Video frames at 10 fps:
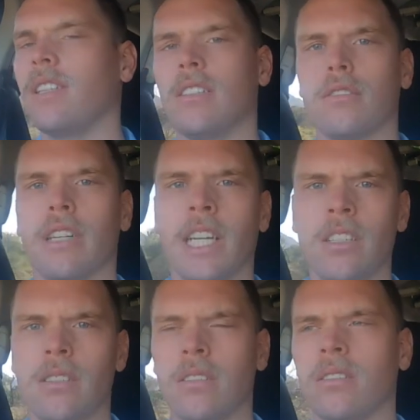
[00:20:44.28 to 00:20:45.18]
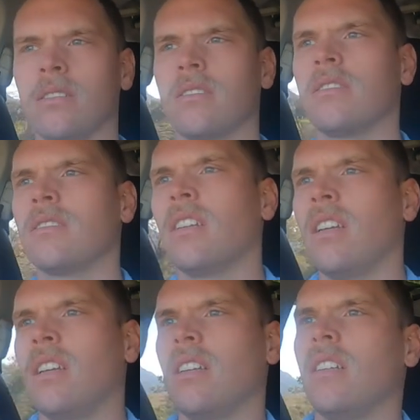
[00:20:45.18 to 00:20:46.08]
Flinders Rangers.
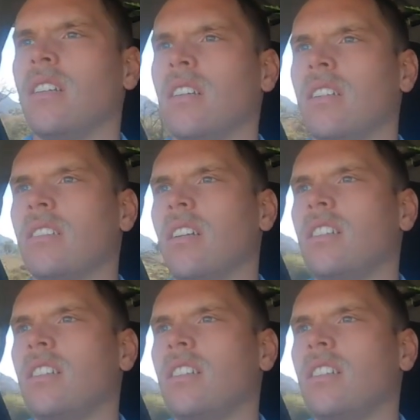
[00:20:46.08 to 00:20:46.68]
So